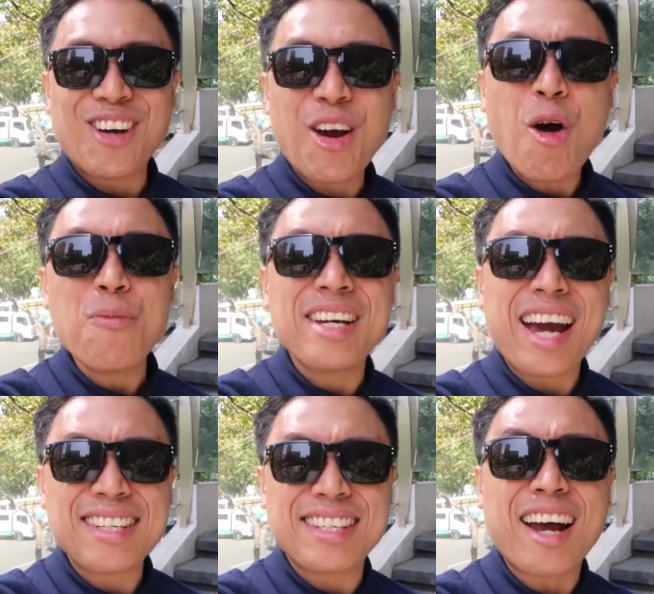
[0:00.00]
So I hope you
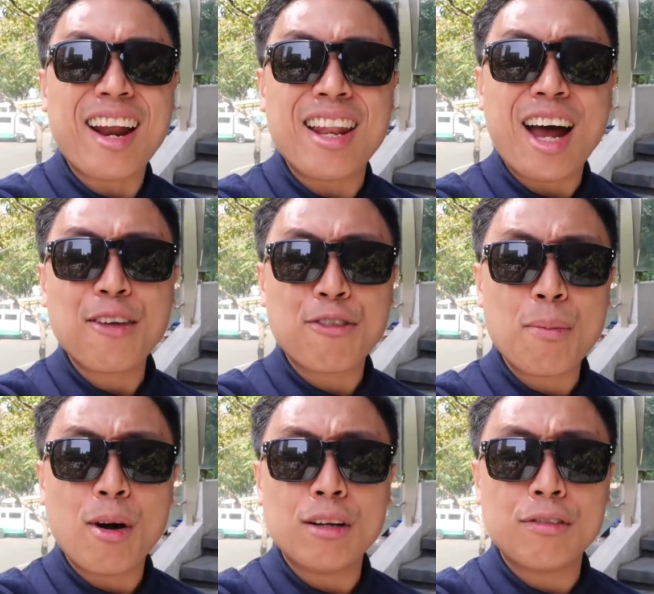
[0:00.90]
guys got a lot
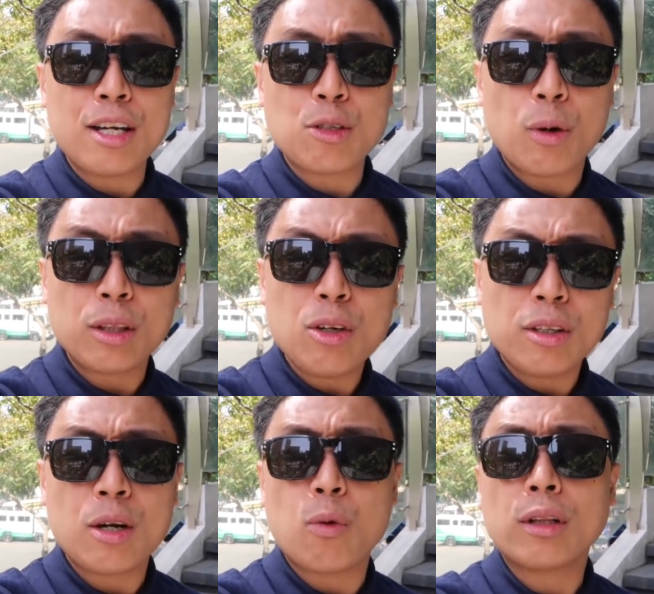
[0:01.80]
from all of this. What do
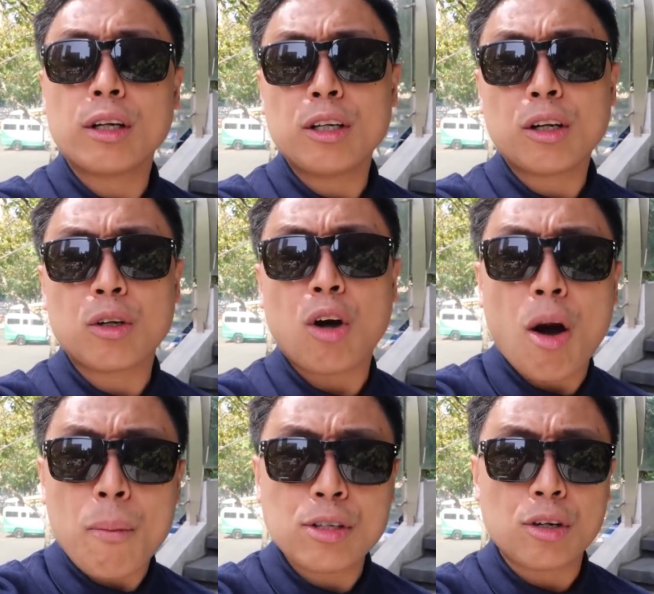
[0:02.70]
you think? What are your
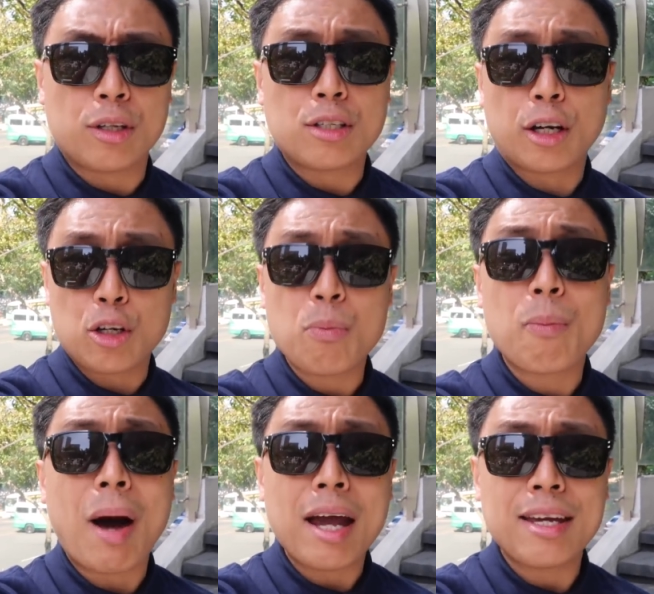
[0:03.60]
comments on this? Are you
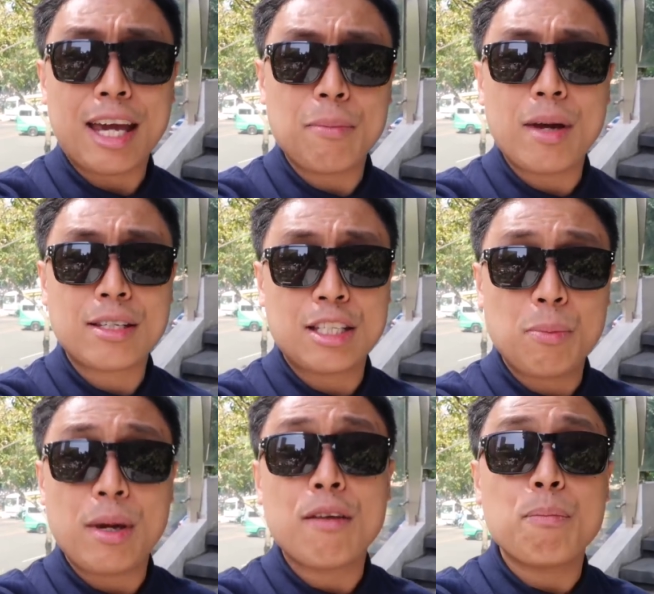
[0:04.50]
buying
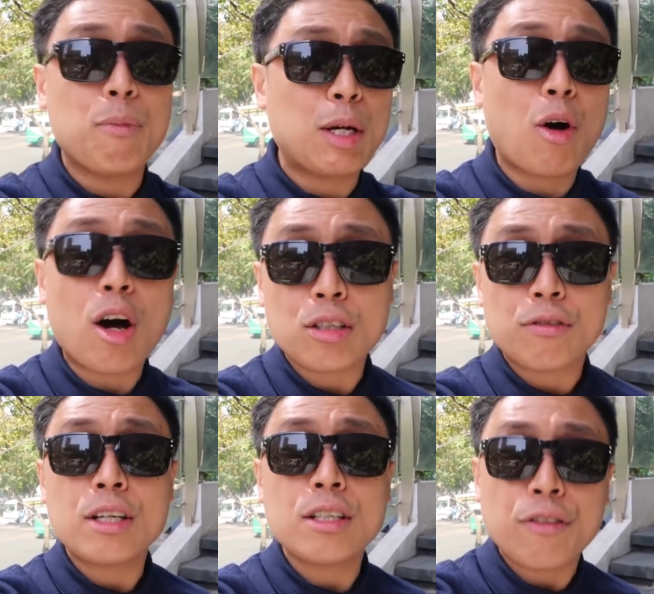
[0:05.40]
ABS-CBN because
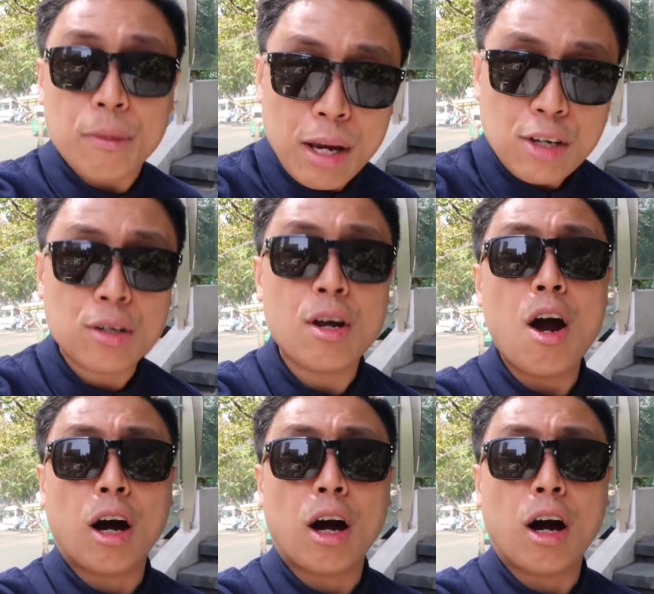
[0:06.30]
of this information?